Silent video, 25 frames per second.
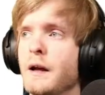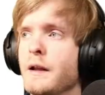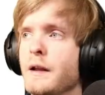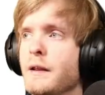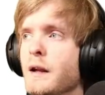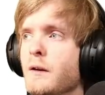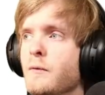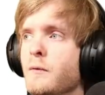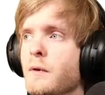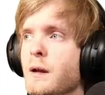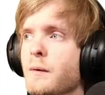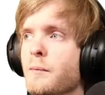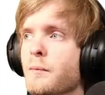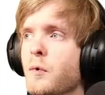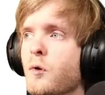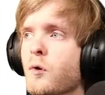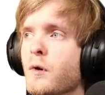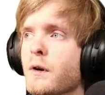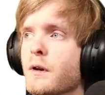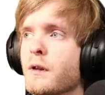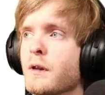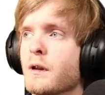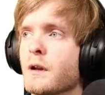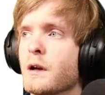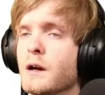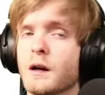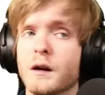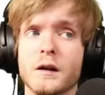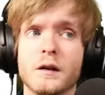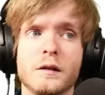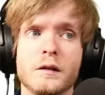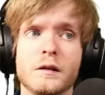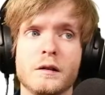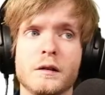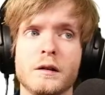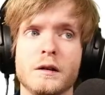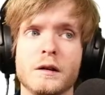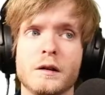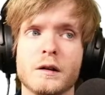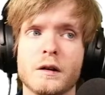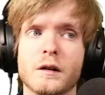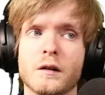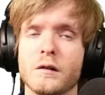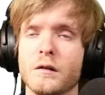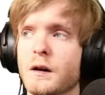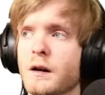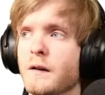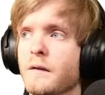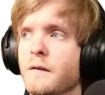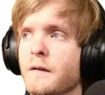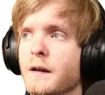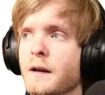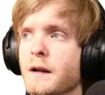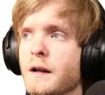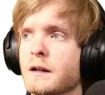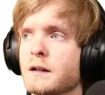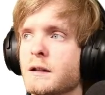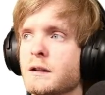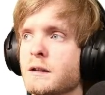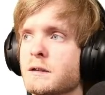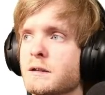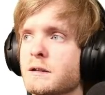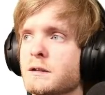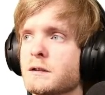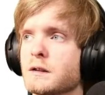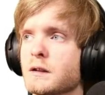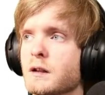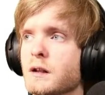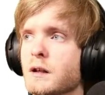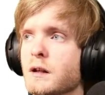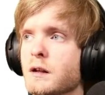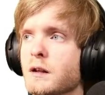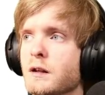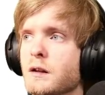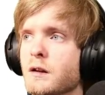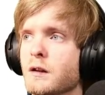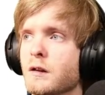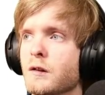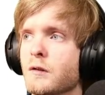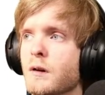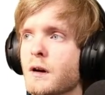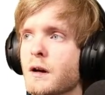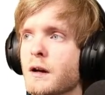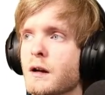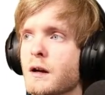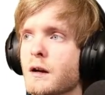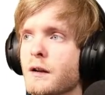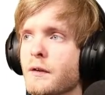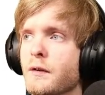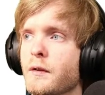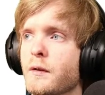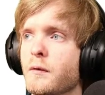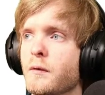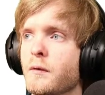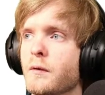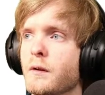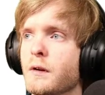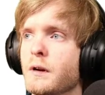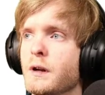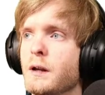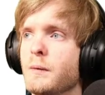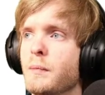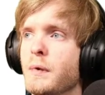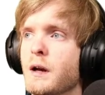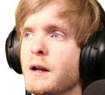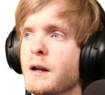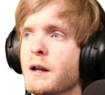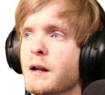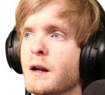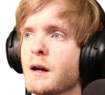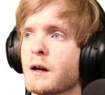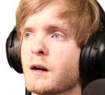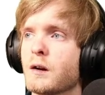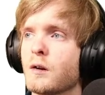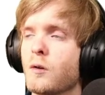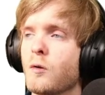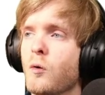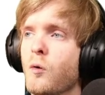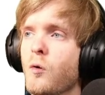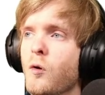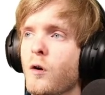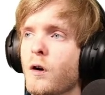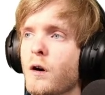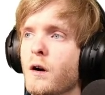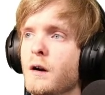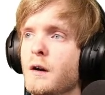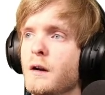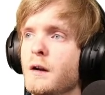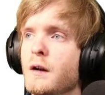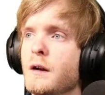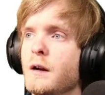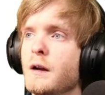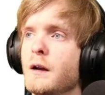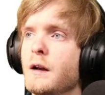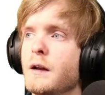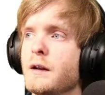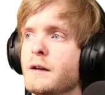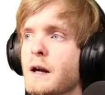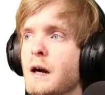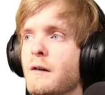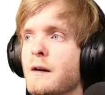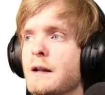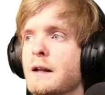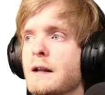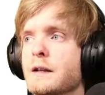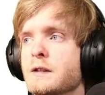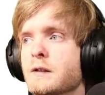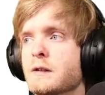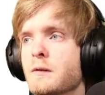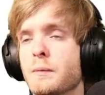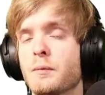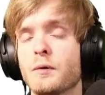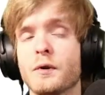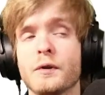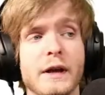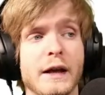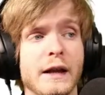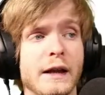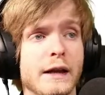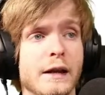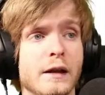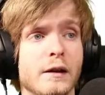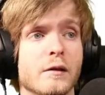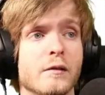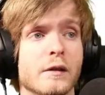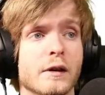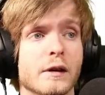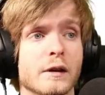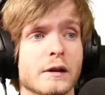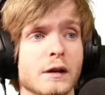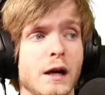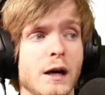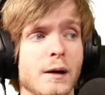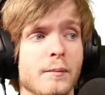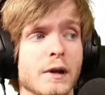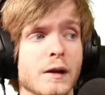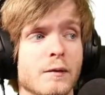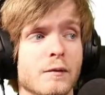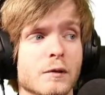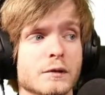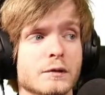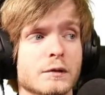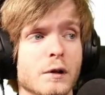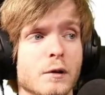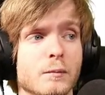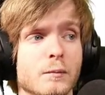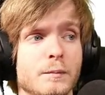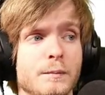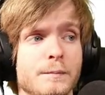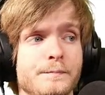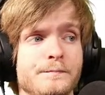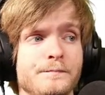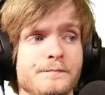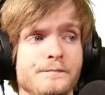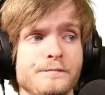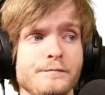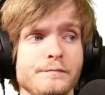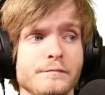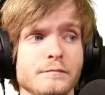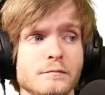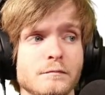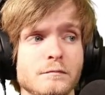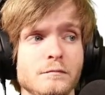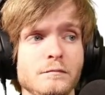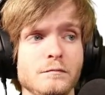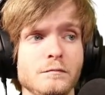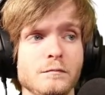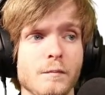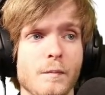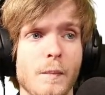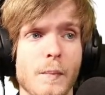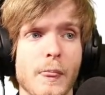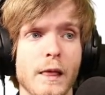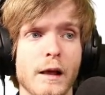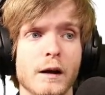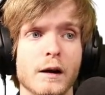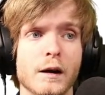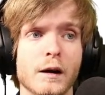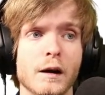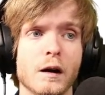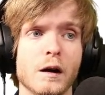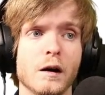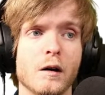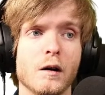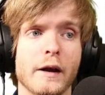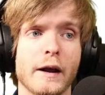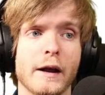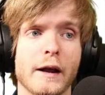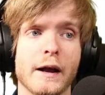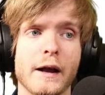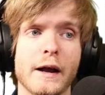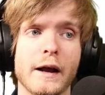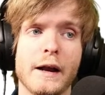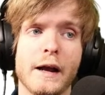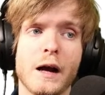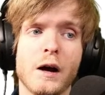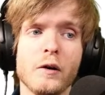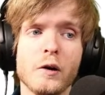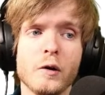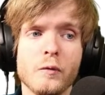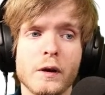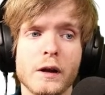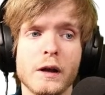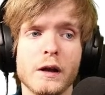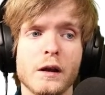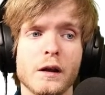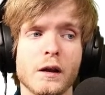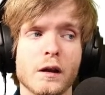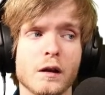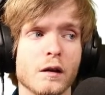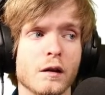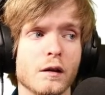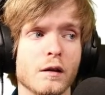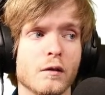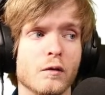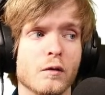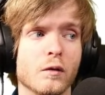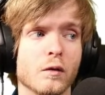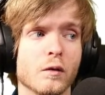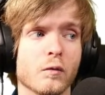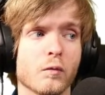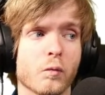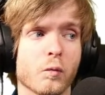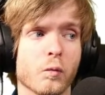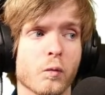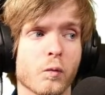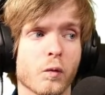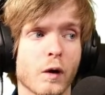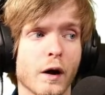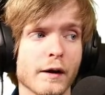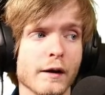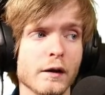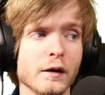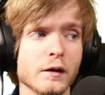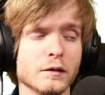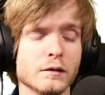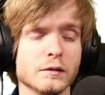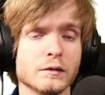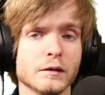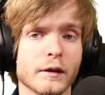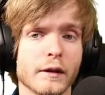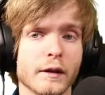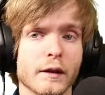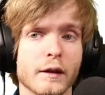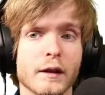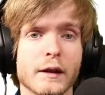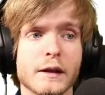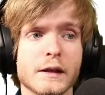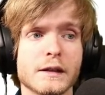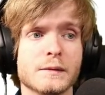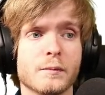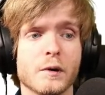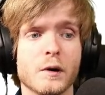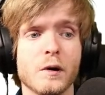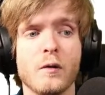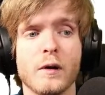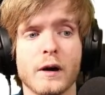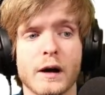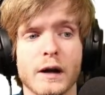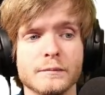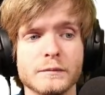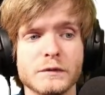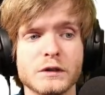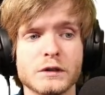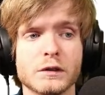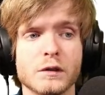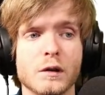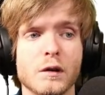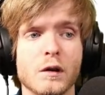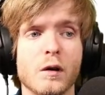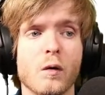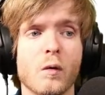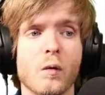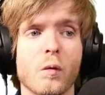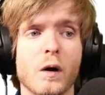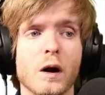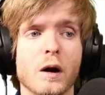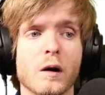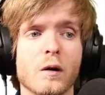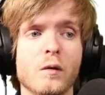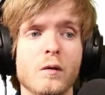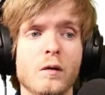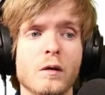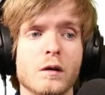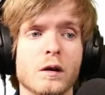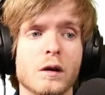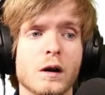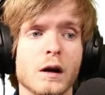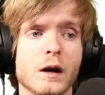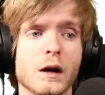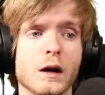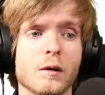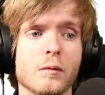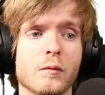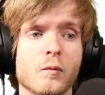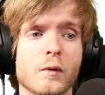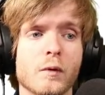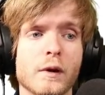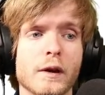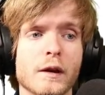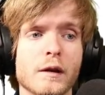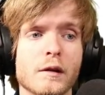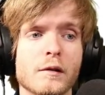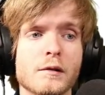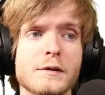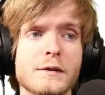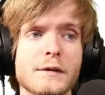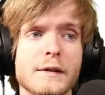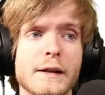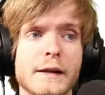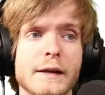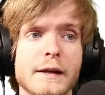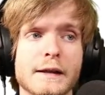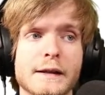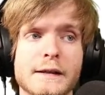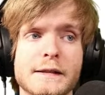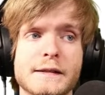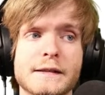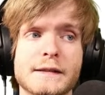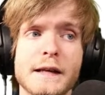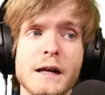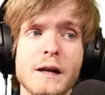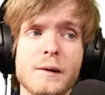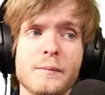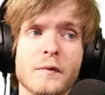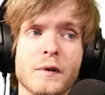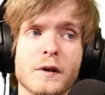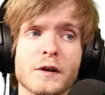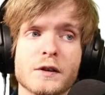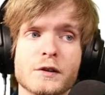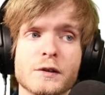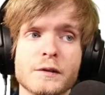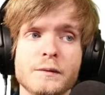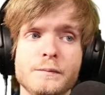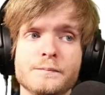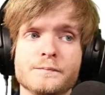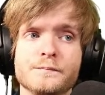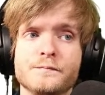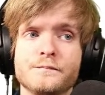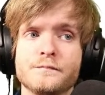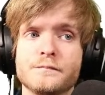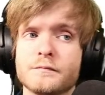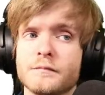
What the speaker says: and then we import the graphics dot UI dot threepenny dot core directly. So we put that into the top level scope. Okay, and how do we run these programs? Well, we use the setup function.